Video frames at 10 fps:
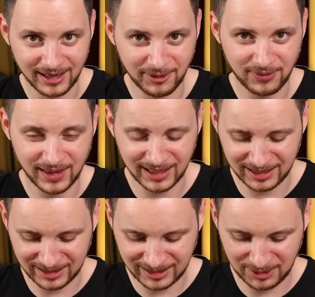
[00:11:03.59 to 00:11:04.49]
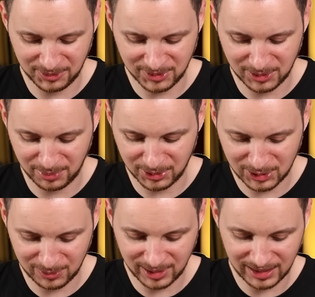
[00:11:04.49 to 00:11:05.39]
I don't think was
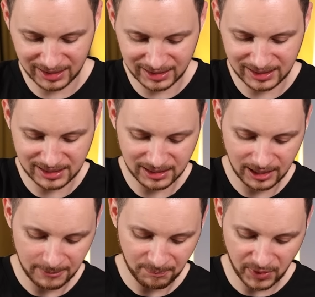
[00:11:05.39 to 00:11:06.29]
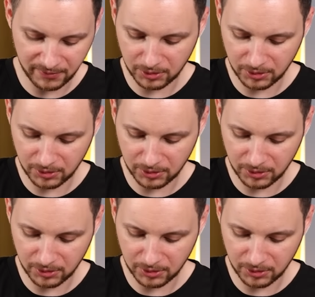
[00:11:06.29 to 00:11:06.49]
supposed to be like this, even